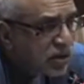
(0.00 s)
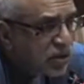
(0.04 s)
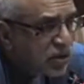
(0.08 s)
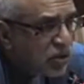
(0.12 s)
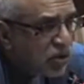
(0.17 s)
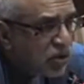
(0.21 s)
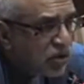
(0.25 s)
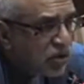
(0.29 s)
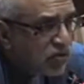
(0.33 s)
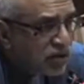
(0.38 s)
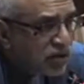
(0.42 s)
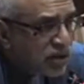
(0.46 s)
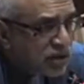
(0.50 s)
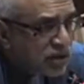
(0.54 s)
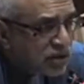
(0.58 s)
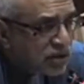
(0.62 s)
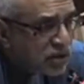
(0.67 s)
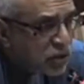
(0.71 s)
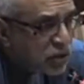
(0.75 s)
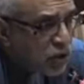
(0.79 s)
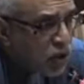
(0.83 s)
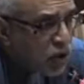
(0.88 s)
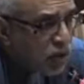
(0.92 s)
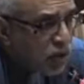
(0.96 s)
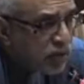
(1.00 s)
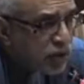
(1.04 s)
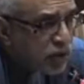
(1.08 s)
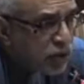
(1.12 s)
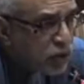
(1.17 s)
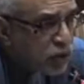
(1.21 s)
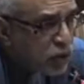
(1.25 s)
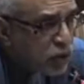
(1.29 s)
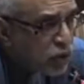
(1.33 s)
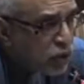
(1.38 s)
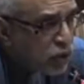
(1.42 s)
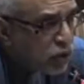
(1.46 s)
or whether it's a common
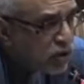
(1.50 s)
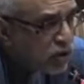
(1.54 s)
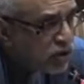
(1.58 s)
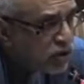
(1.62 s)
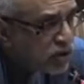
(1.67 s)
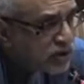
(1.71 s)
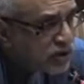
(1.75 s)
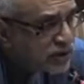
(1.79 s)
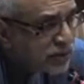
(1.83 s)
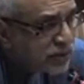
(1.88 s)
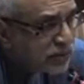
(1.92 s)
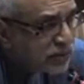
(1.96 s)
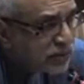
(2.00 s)
cold or a simple